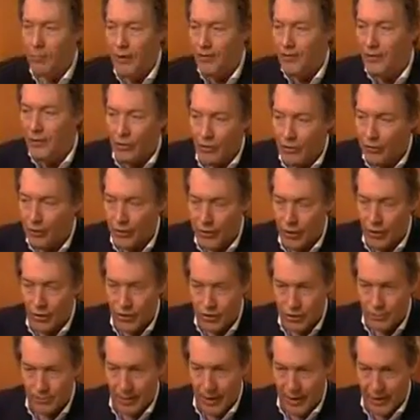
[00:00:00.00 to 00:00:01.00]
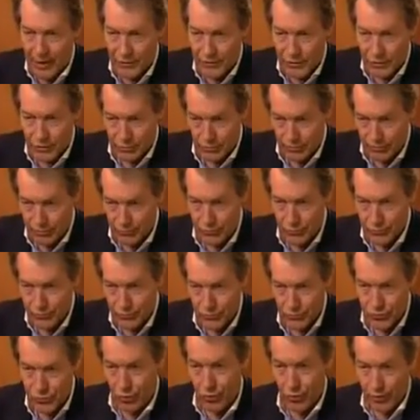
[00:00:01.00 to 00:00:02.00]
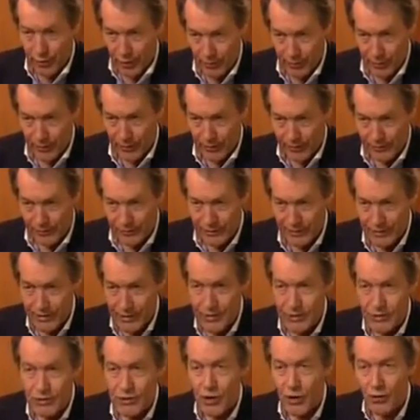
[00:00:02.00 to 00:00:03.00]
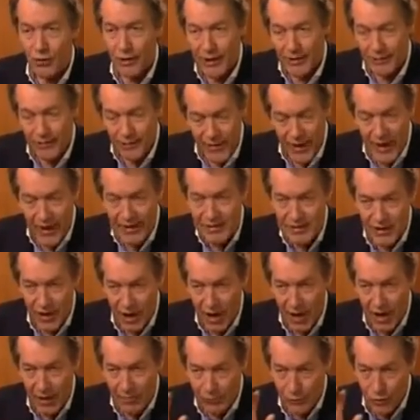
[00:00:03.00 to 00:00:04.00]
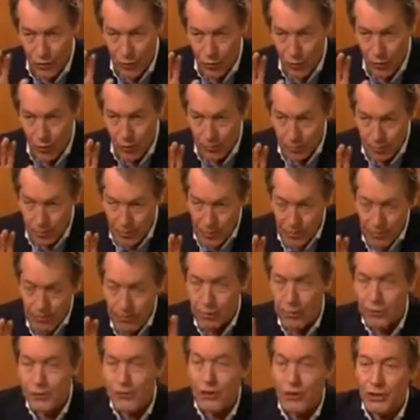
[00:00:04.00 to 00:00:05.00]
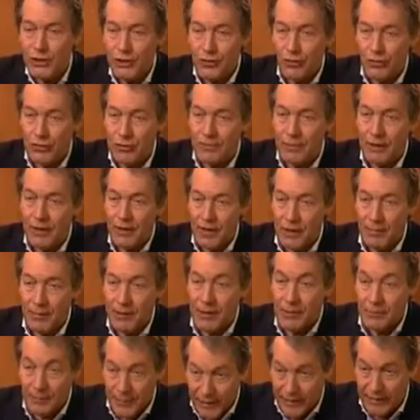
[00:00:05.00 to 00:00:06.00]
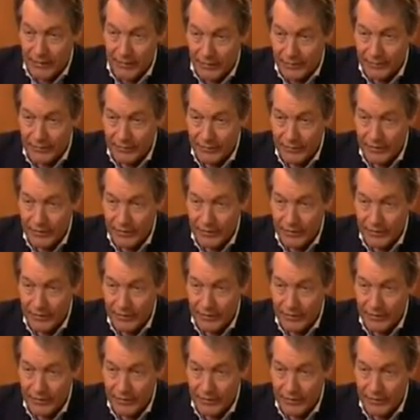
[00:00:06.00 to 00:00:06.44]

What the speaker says: mother early on spotted your drawing ability. So at that time, you were pushing towards becoming a painter.